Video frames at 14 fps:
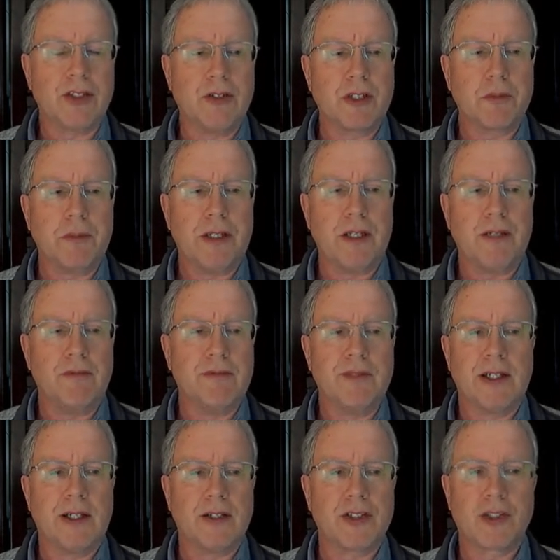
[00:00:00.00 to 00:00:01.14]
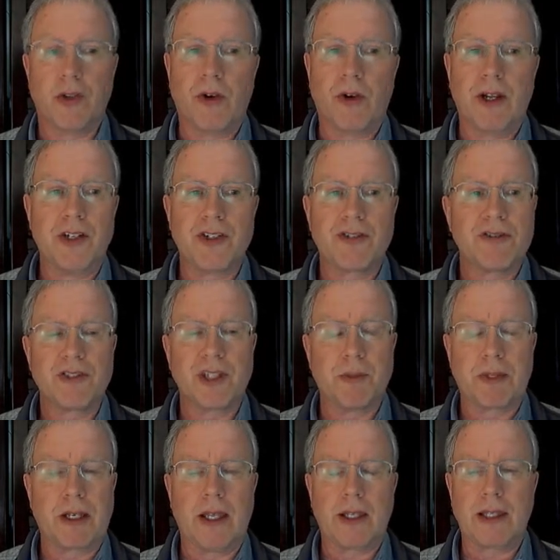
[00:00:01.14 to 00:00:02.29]
USB storage,
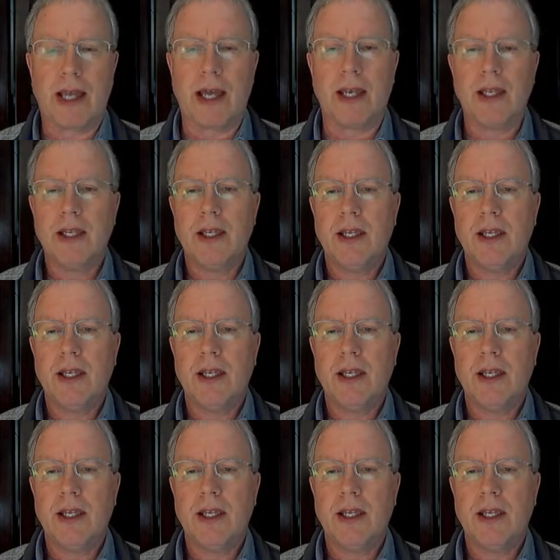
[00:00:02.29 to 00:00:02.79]
something like that.